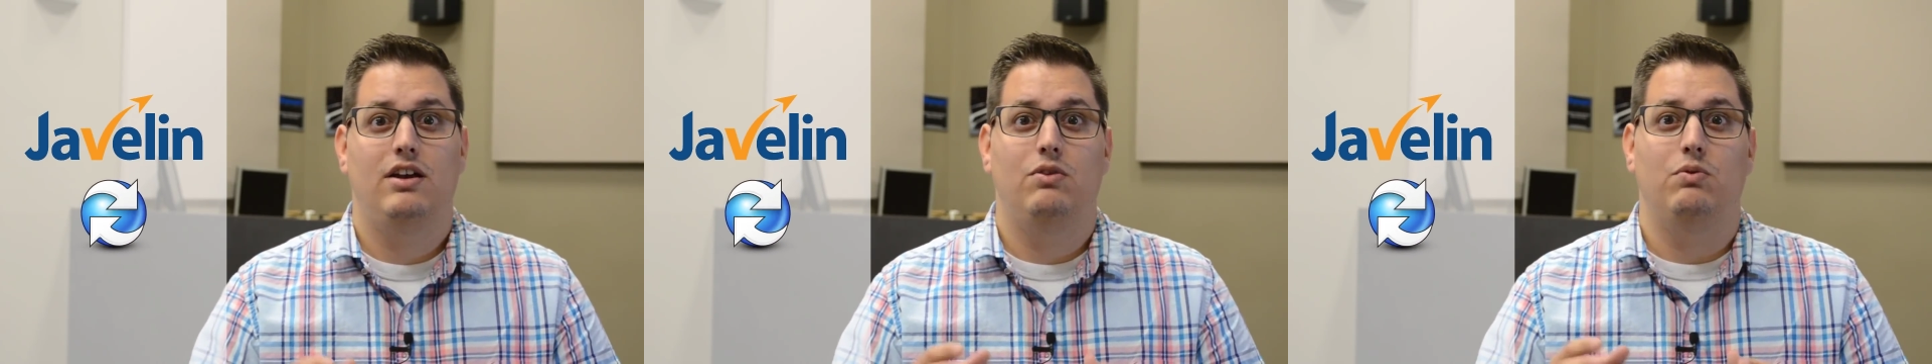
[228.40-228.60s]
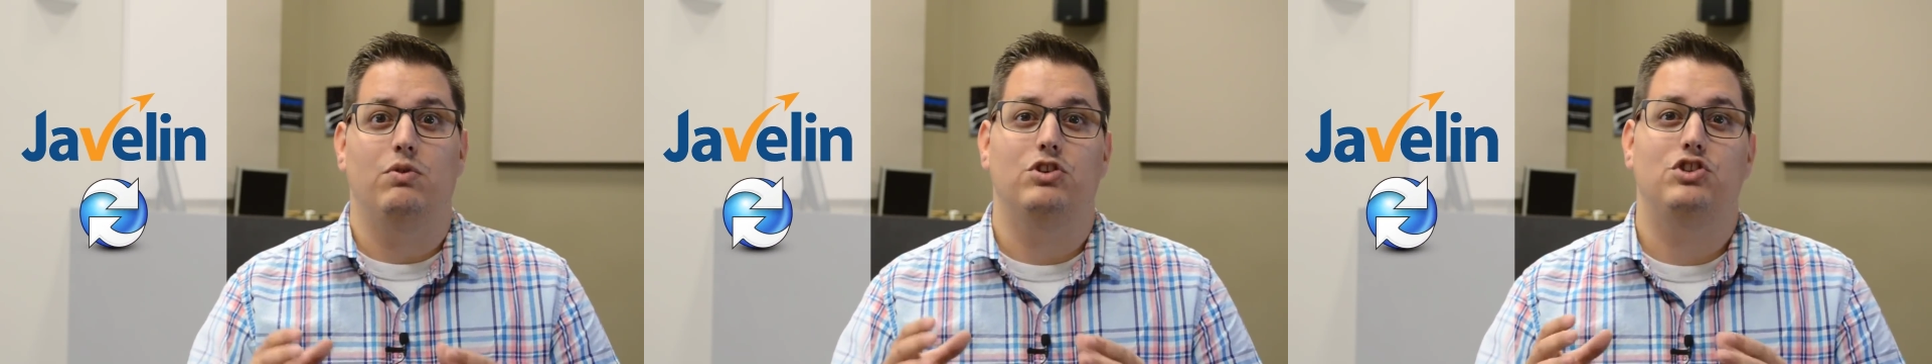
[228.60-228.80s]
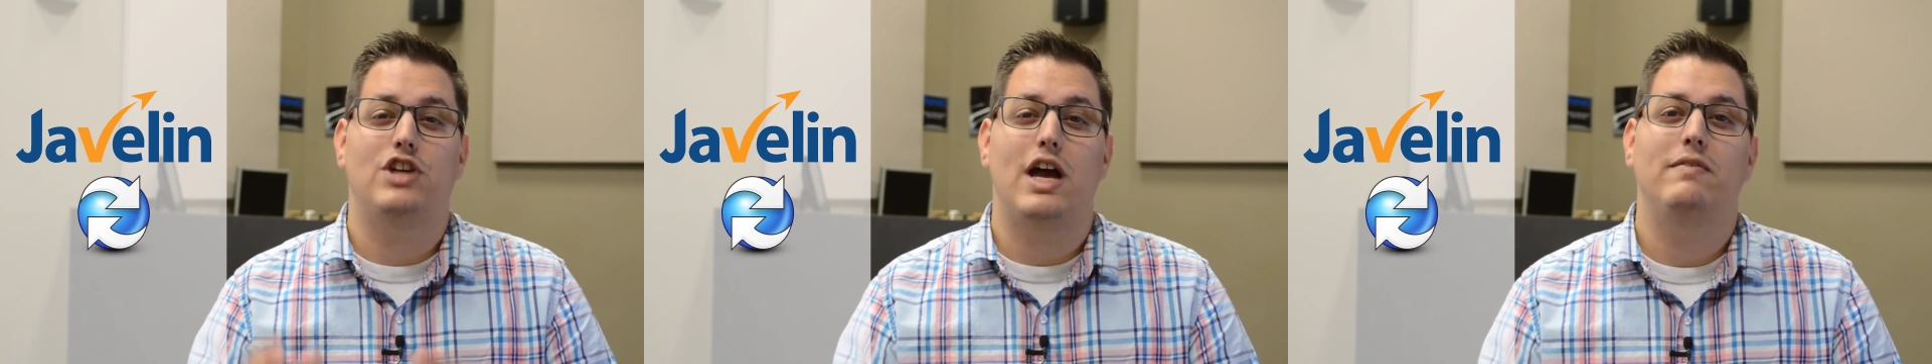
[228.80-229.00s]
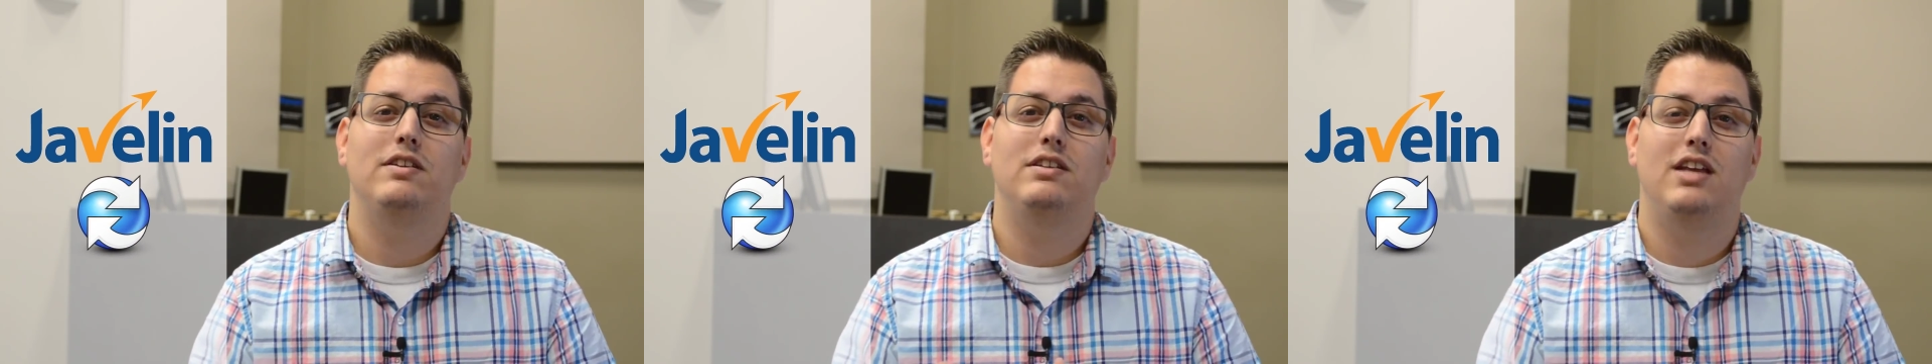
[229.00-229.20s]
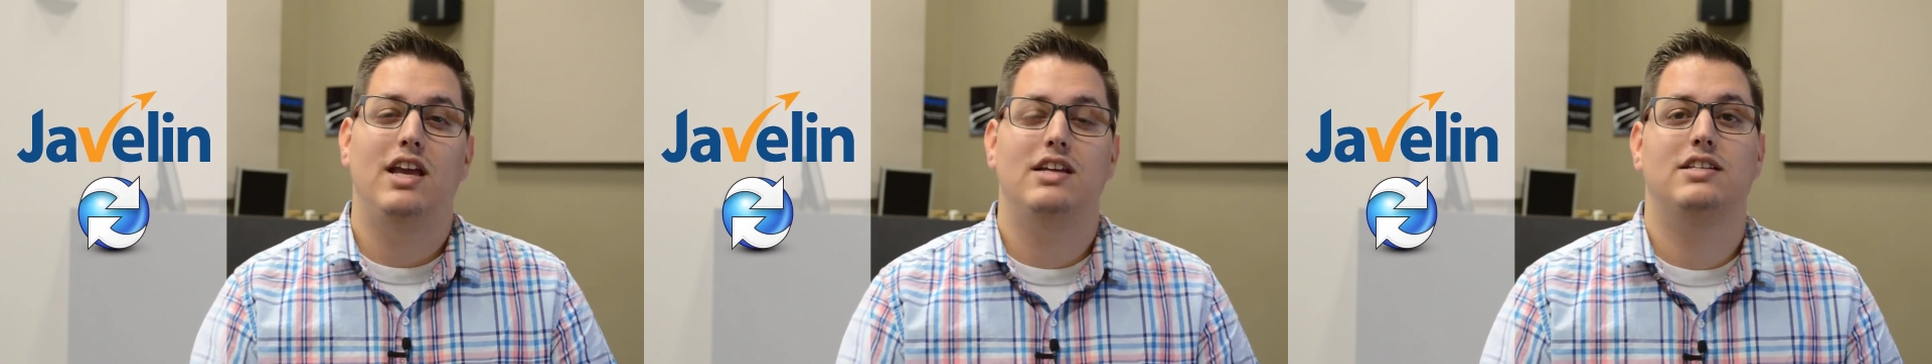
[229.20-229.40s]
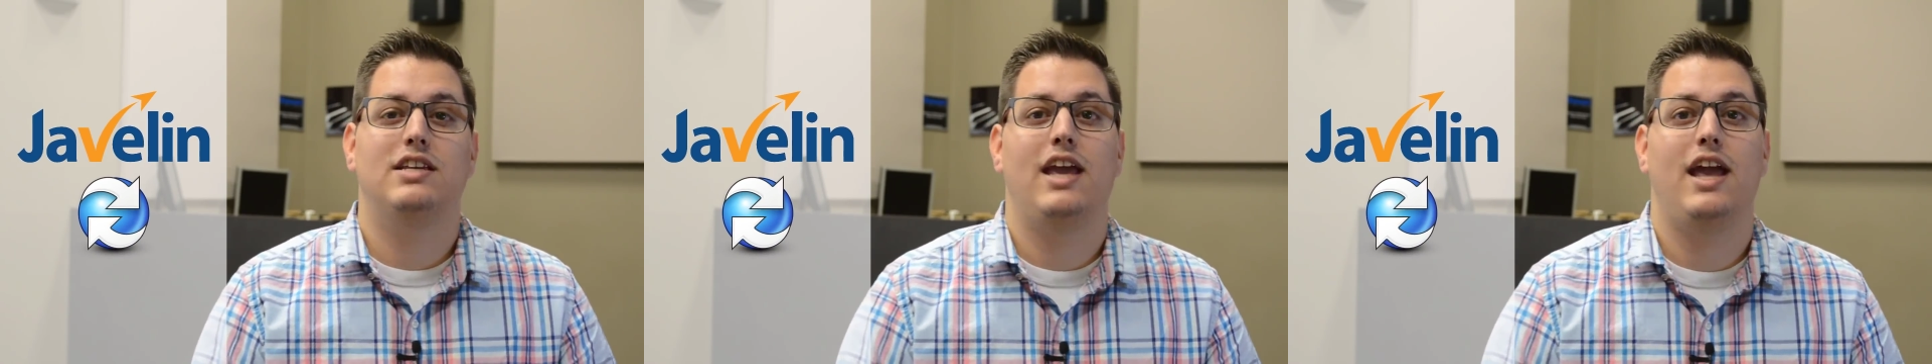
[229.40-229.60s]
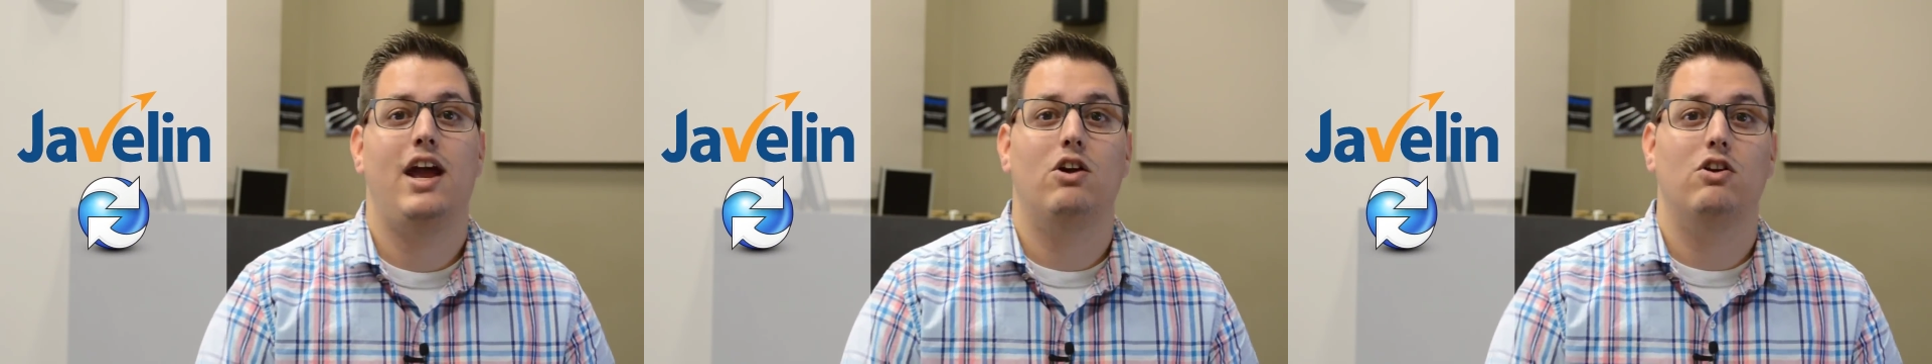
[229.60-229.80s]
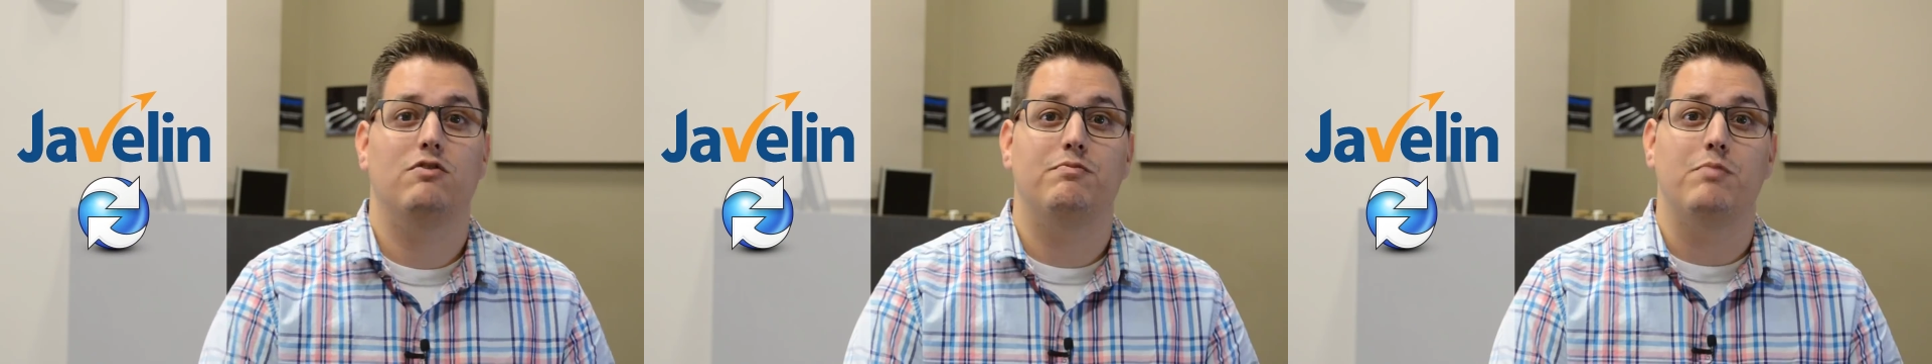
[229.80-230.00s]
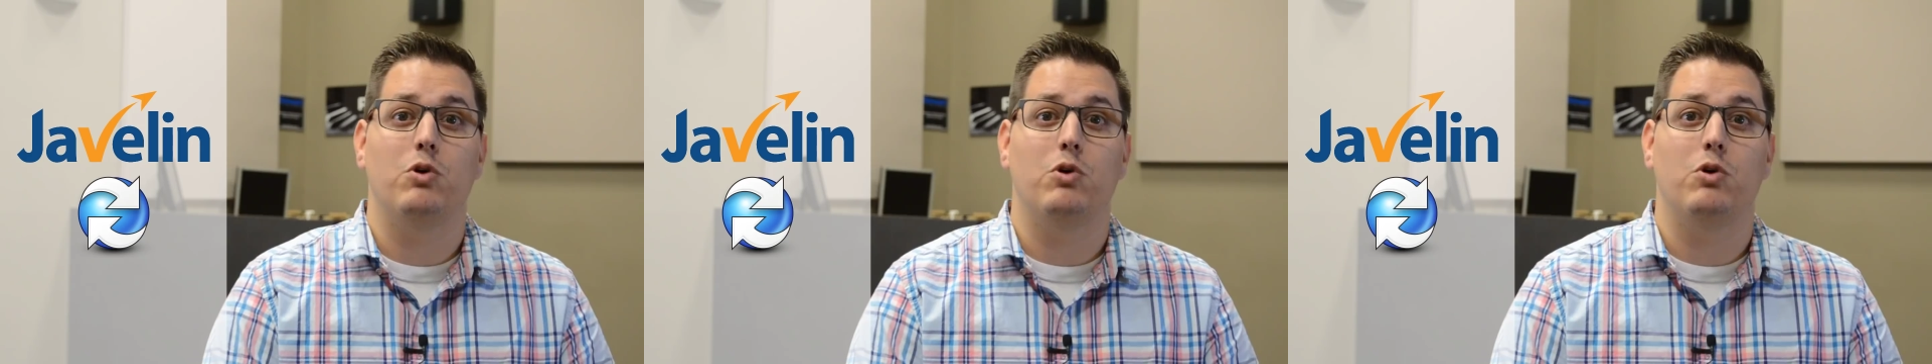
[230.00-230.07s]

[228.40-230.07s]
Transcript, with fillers: Well, Javelin takes care of